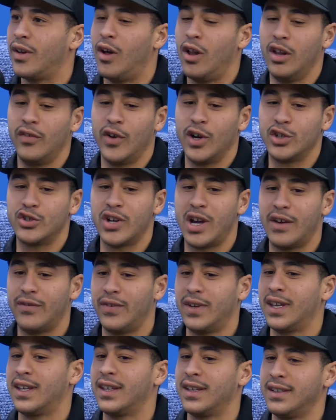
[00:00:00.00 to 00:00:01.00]
All of our
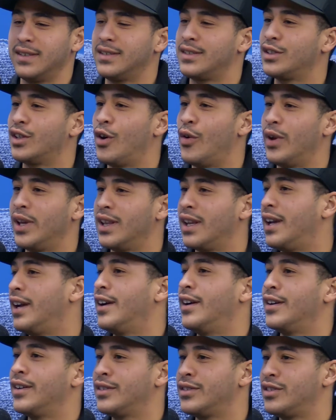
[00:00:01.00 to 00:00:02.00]
traffic is going there